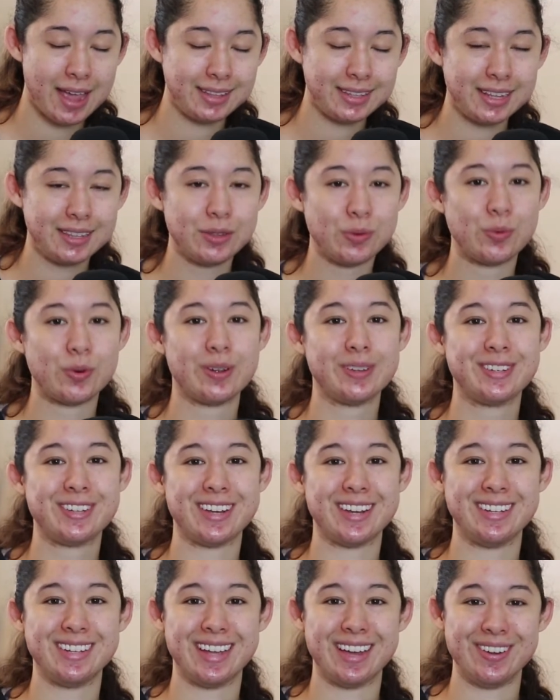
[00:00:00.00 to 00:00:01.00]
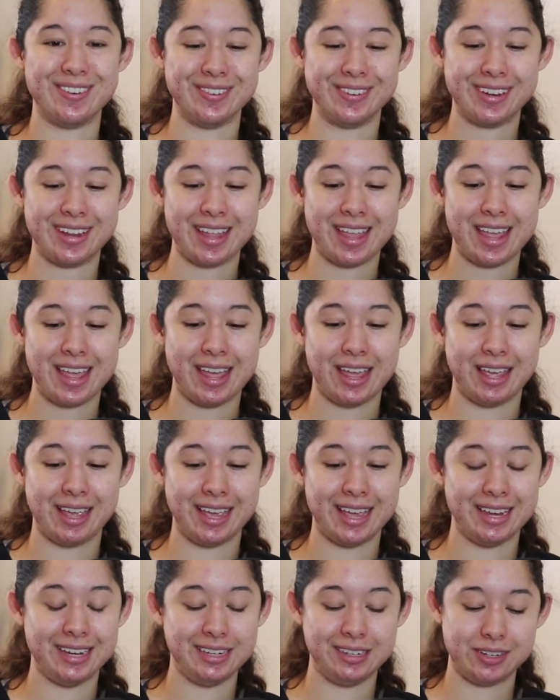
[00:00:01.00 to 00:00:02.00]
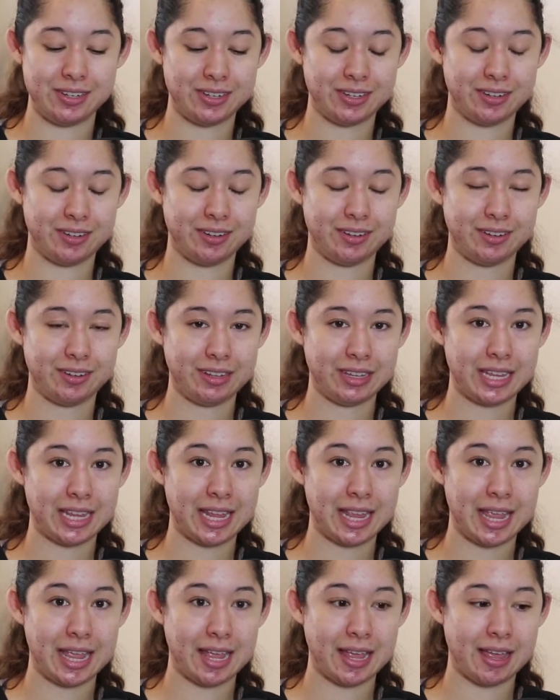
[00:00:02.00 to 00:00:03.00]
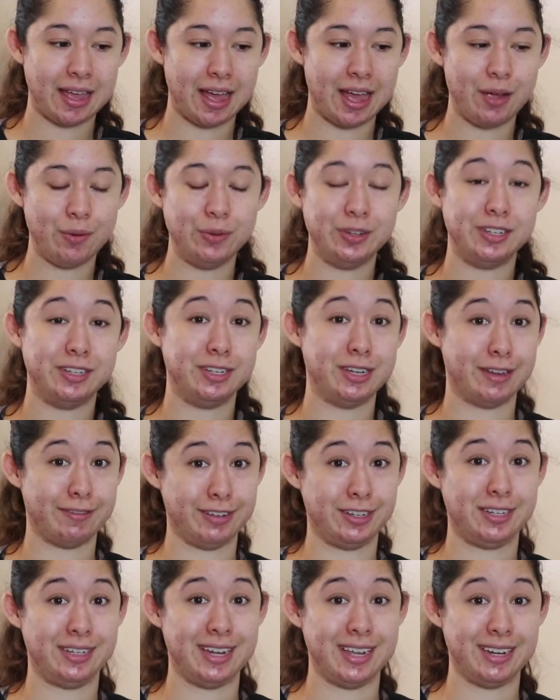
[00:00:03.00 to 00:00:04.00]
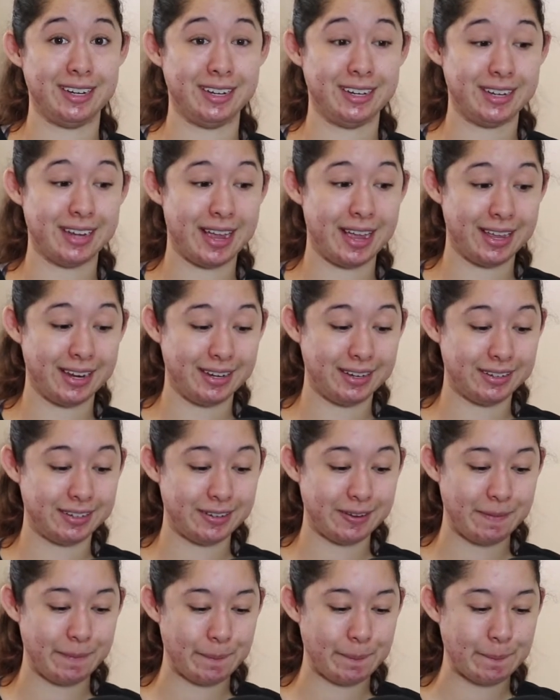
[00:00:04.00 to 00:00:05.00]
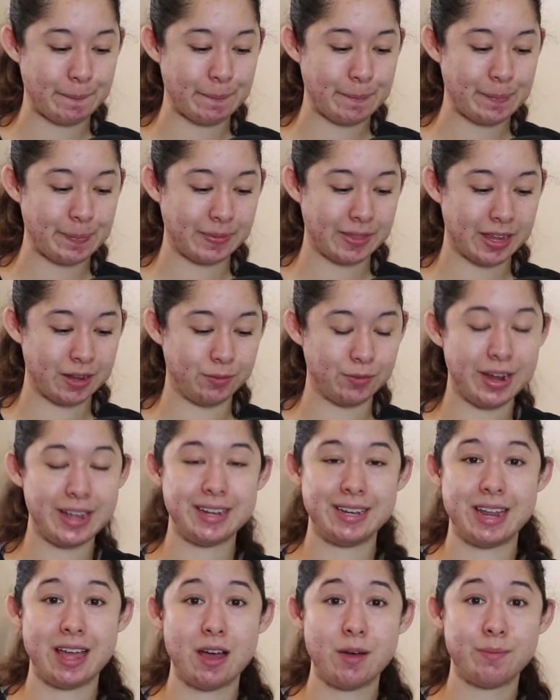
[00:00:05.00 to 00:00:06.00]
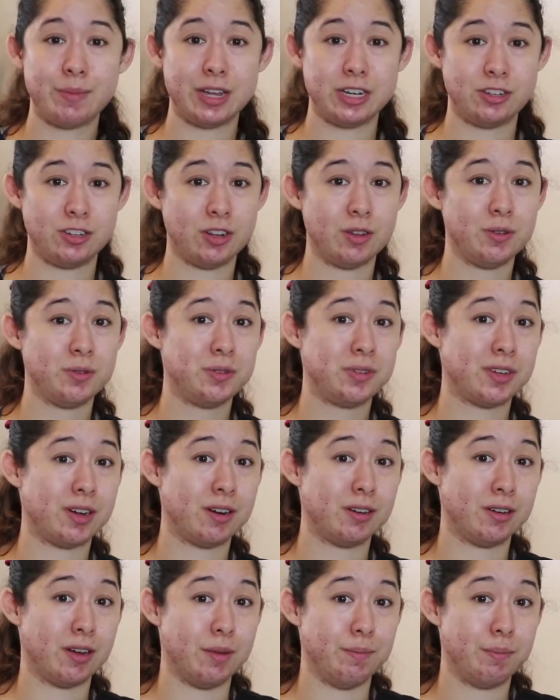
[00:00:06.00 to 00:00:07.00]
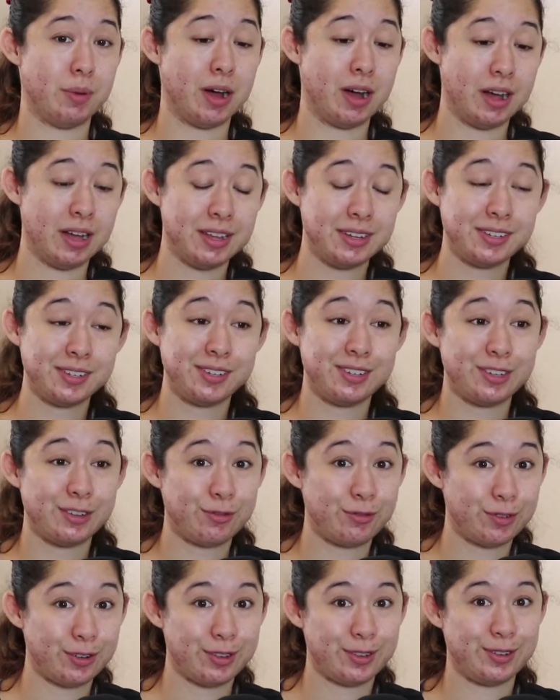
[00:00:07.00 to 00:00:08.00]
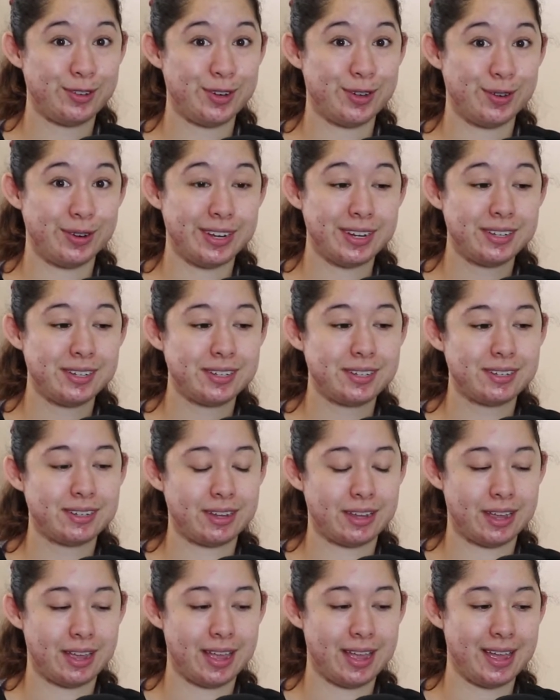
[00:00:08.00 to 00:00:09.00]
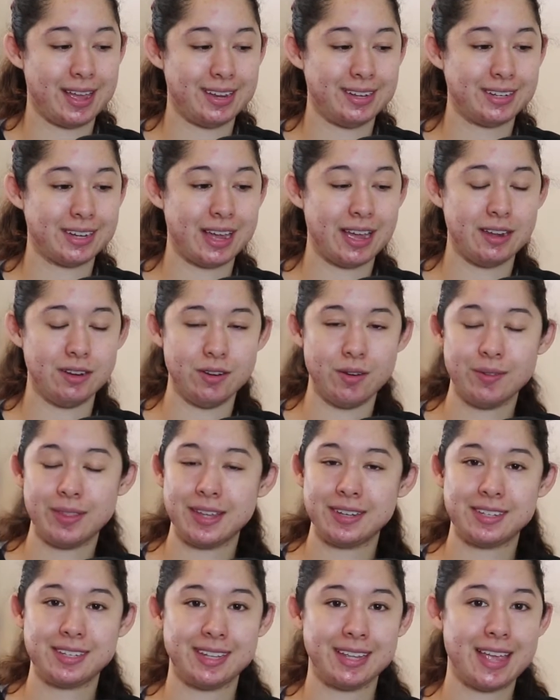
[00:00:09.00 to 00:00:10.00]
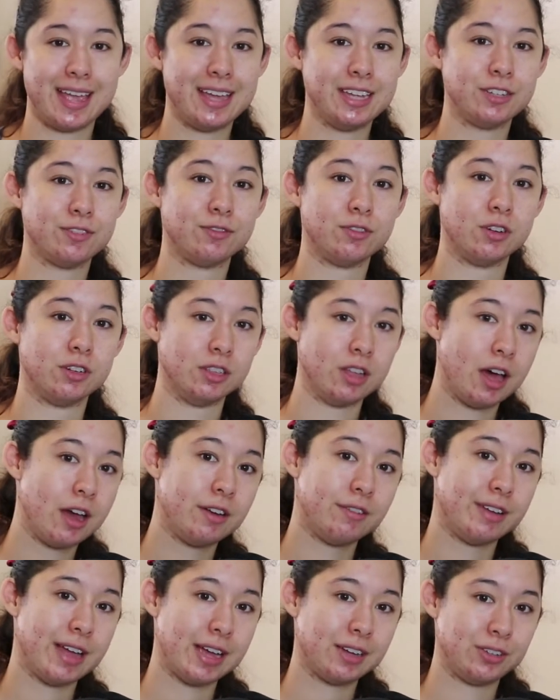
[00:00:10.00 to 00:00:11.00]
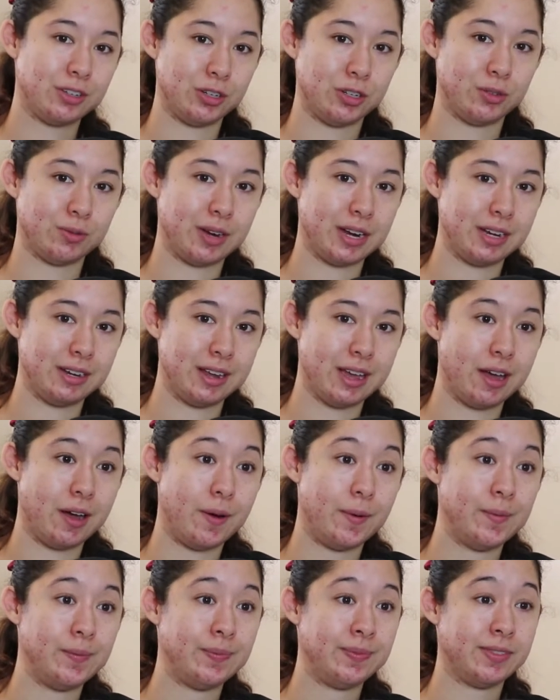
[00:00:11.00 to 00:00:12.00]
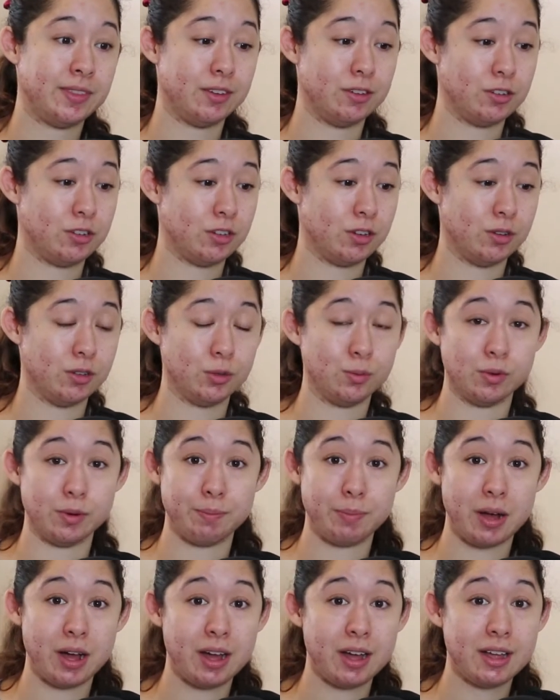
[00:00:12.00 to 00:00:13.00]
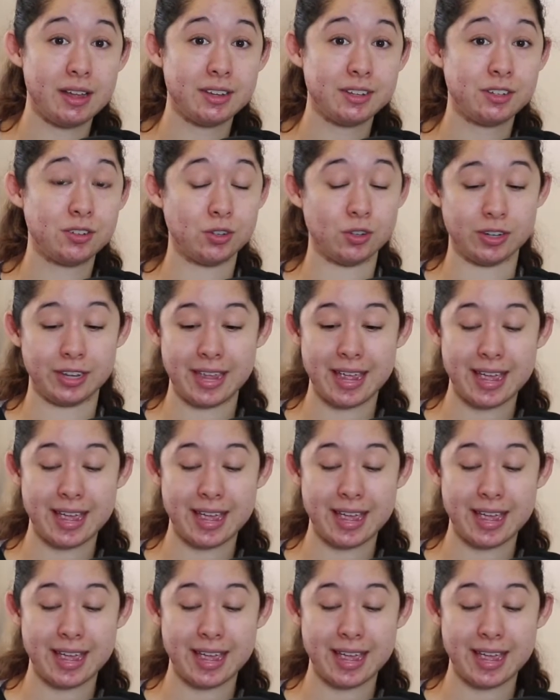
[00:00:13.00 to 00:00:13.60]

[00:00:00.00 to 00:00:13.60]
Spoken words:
And then the world shut down, and I was devastated, and right now my shows are on pause until further notice, and I know that's the case for a lot of actors right now. Their shows were paused or